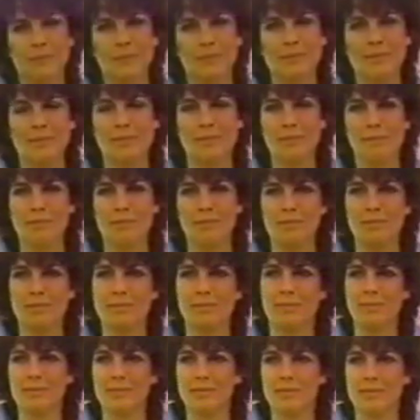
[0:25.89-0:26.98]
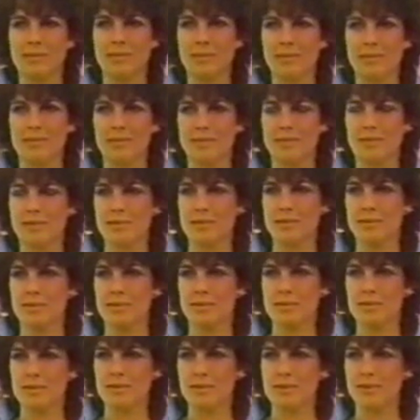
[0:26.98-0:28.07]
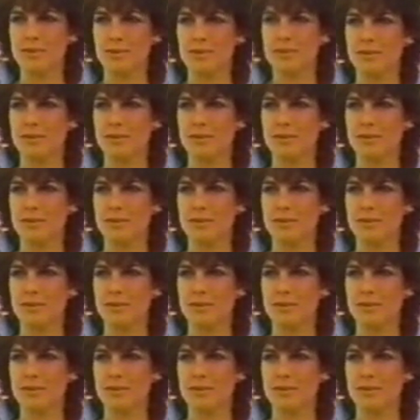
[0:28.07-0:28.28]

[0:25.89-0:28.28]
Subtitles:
Nobody speaks.